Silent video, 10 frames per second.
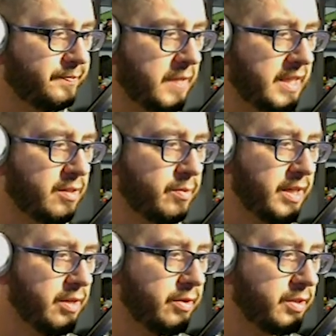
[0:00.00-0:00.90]
This will be
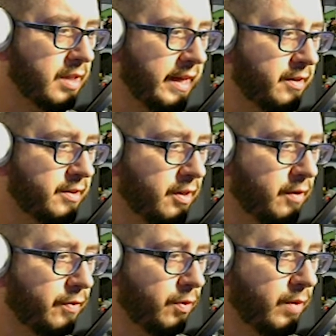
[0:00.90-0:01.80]
used later, so
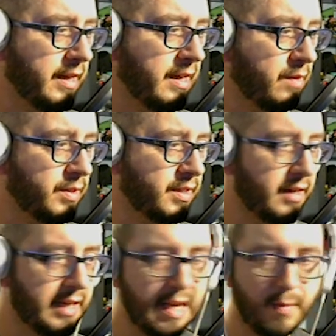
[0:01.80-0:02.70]
for right now we're just going to
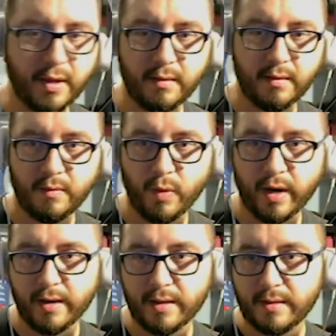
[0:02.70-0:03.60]
keep it where
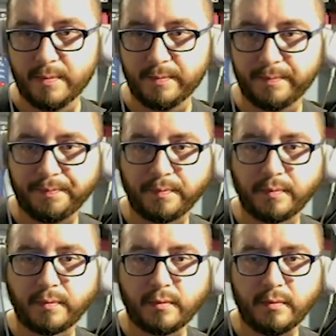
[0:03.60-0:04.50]
it is.
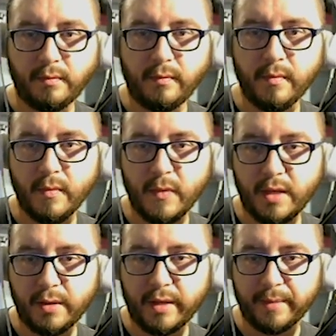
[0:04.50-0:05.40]
Okay.